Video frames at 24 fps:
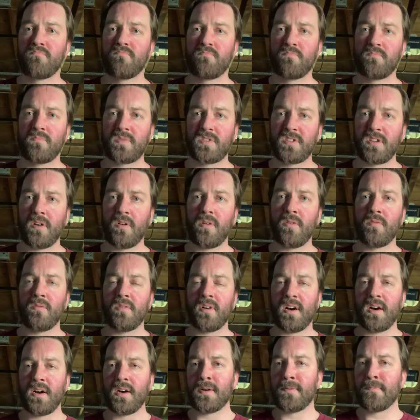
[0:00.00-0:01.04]

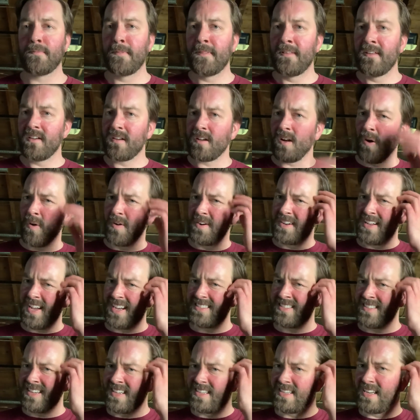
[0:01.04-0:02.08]
So call or text
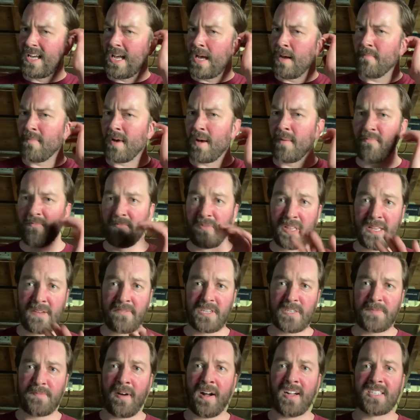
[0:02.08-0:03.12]
anytime. I'm really
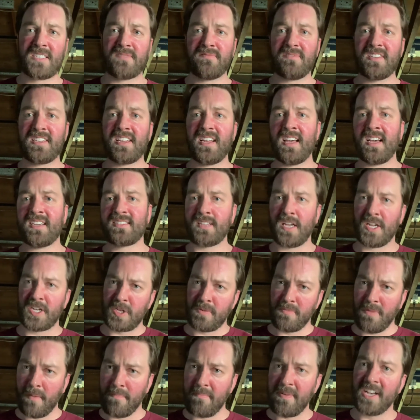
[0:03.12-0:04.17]
responsive to text. I do
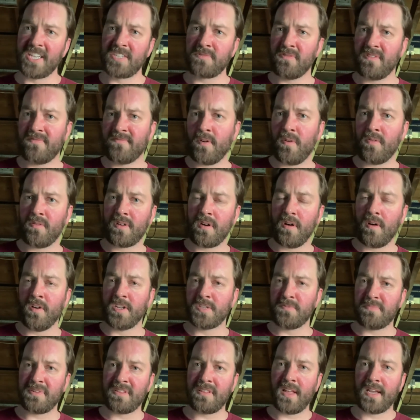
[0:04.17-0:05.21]
my best with phone calls,
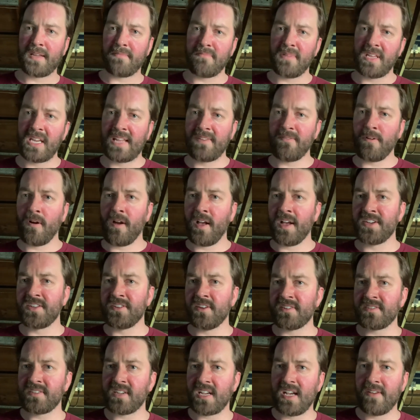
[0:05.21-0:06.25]
but like many of our
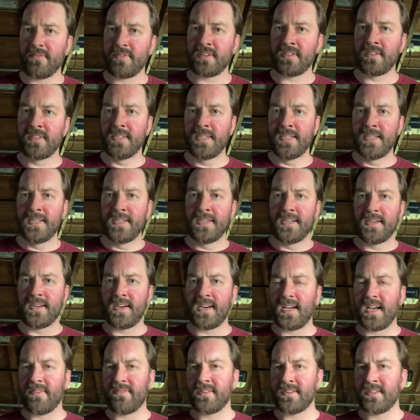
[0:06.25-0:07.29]
adjuncts, I have
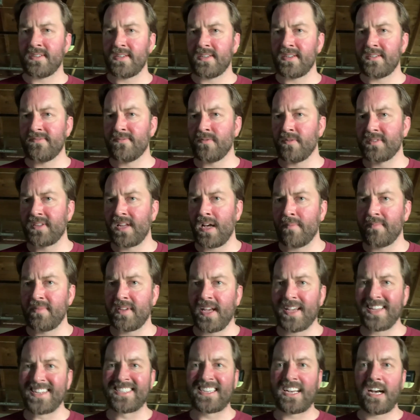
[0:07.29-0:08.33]
a full-time
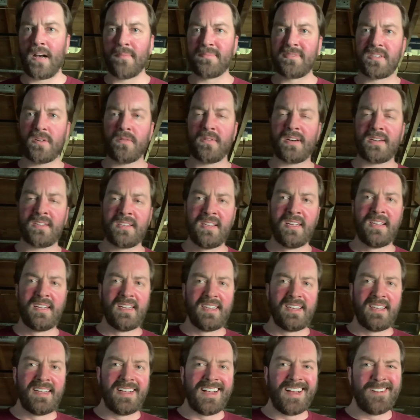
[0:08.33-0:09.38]
day job, so I
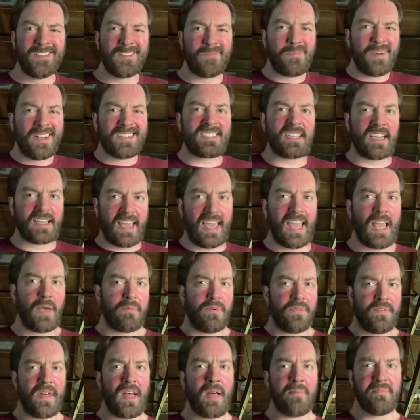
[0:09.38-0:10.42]
do the best I can
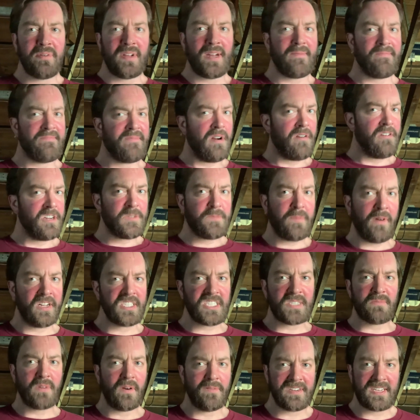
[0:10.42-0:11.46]
with that. But I'm very
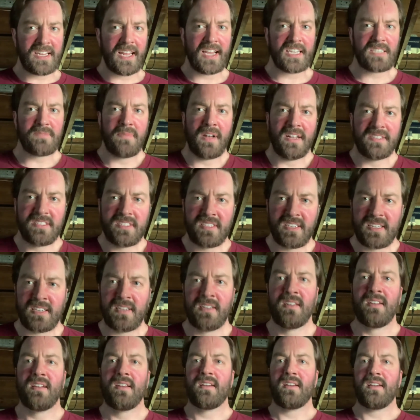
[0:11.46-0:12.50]
responsive over text messaging
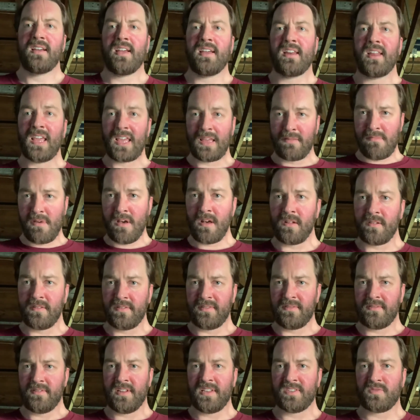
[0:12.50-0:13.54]
and email
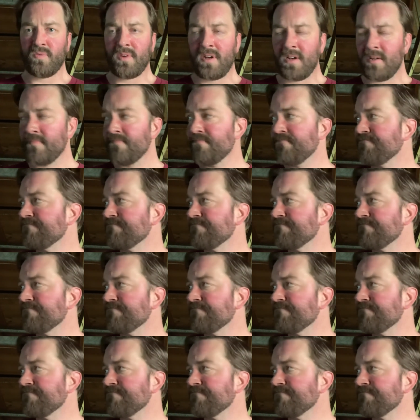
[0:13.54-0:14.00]
as well.